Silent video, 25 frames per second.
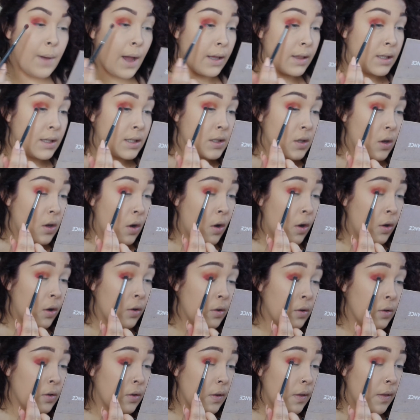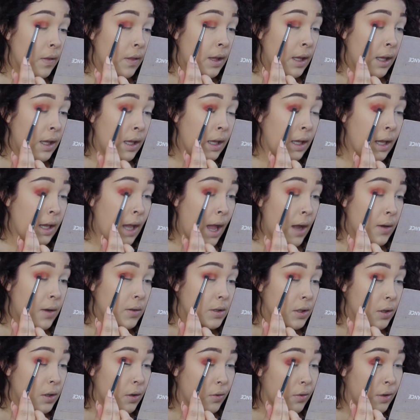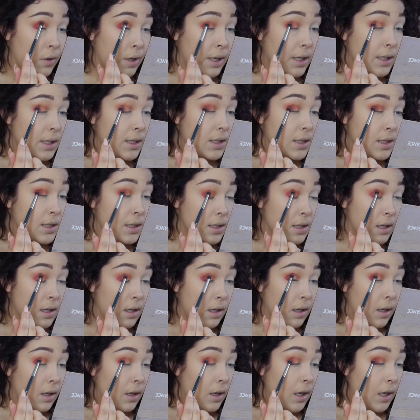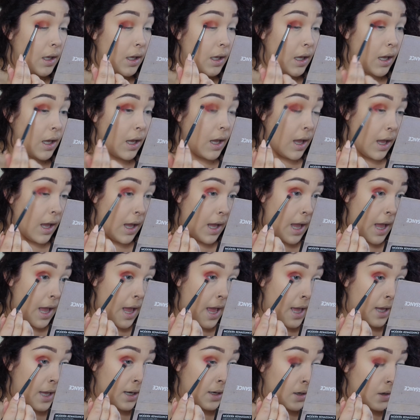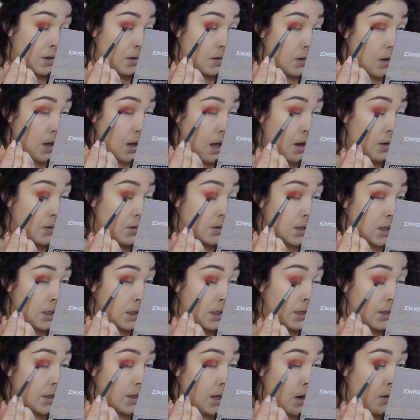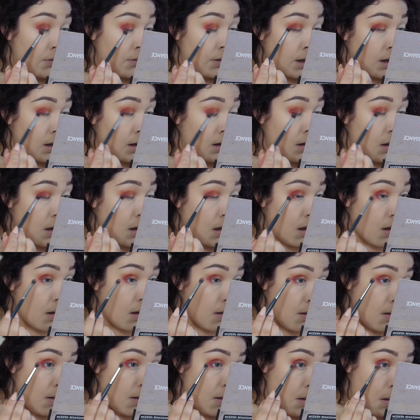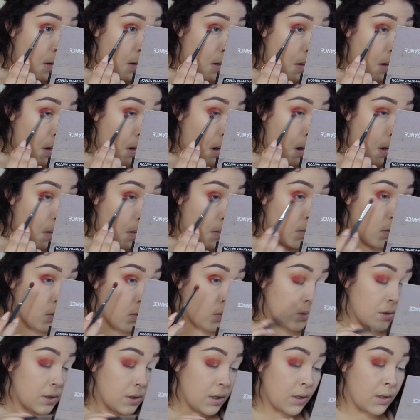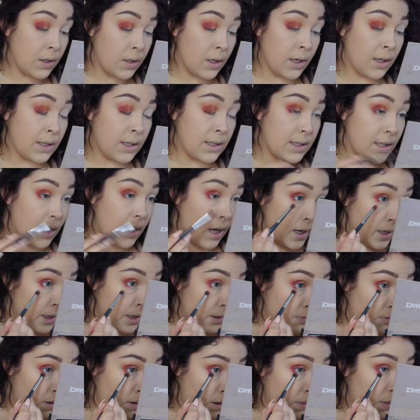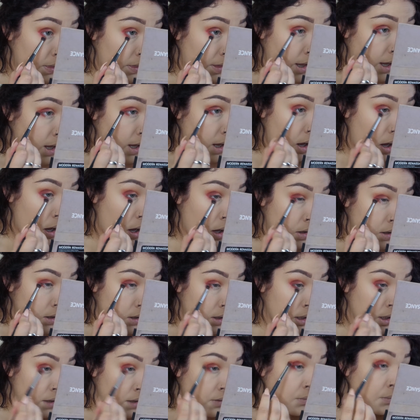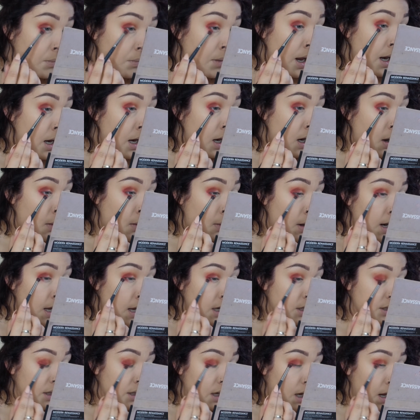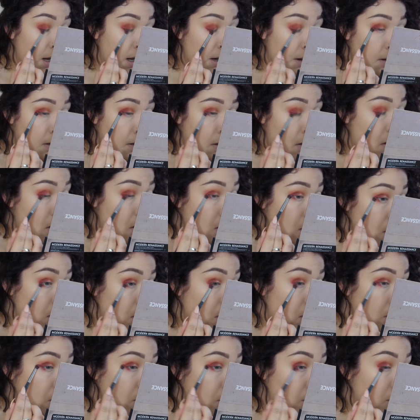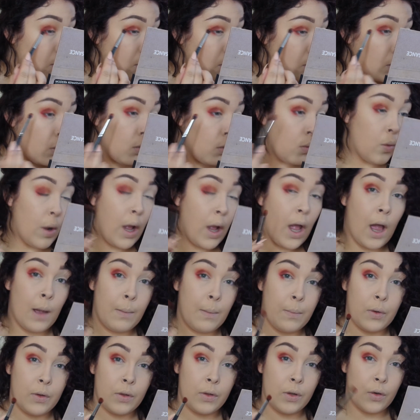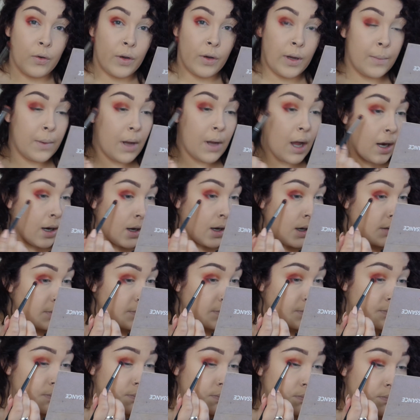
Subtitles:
pack this on the outer crease and outer lid area. Also going to slightly run that underneath my lower lash line where I put the cream colour,